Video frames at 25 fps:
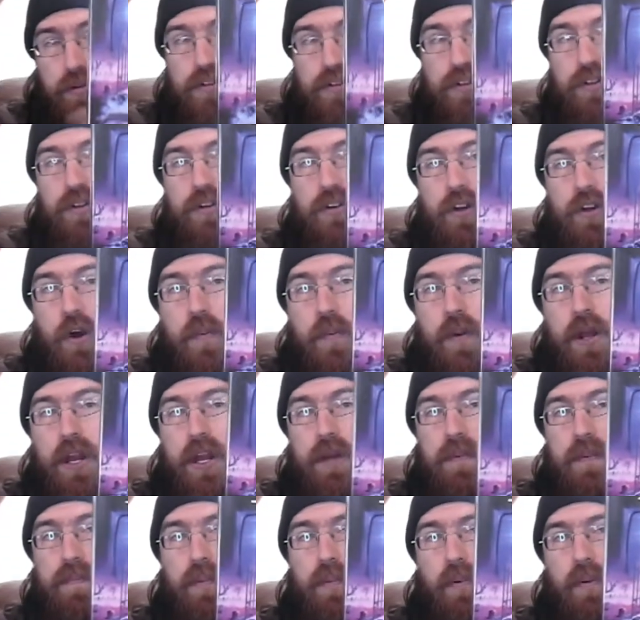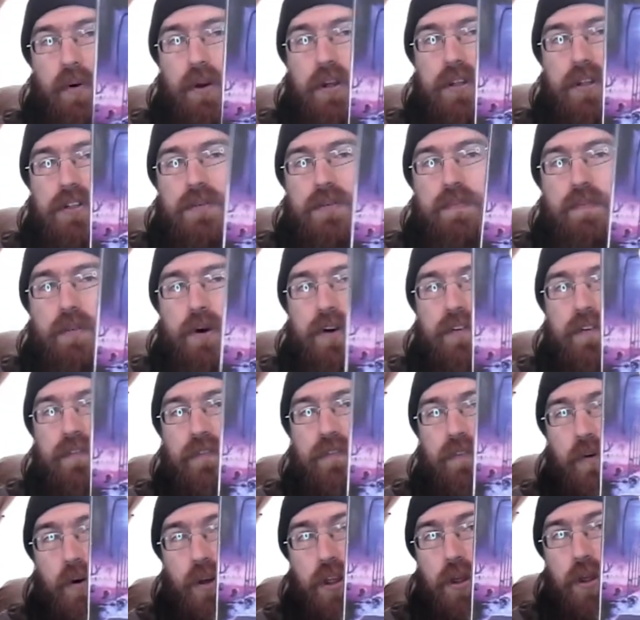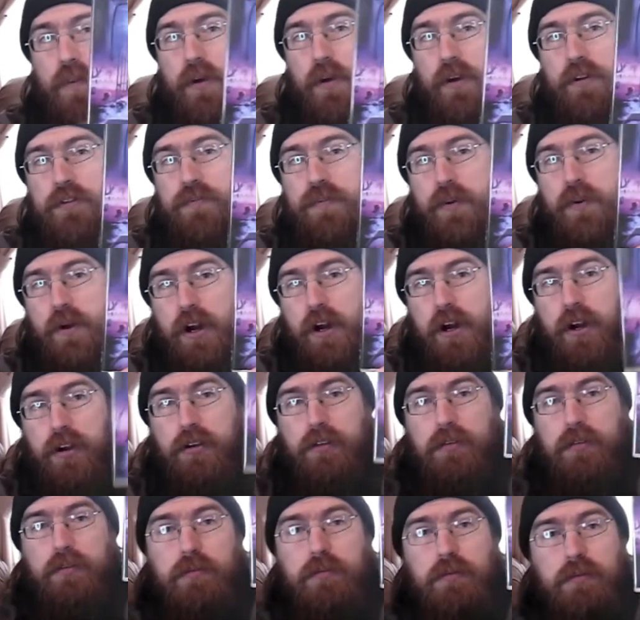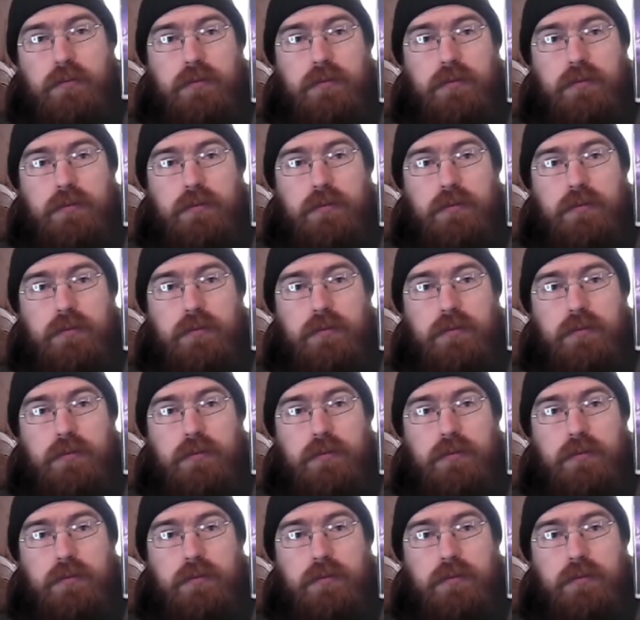stupid at points, but for the most part,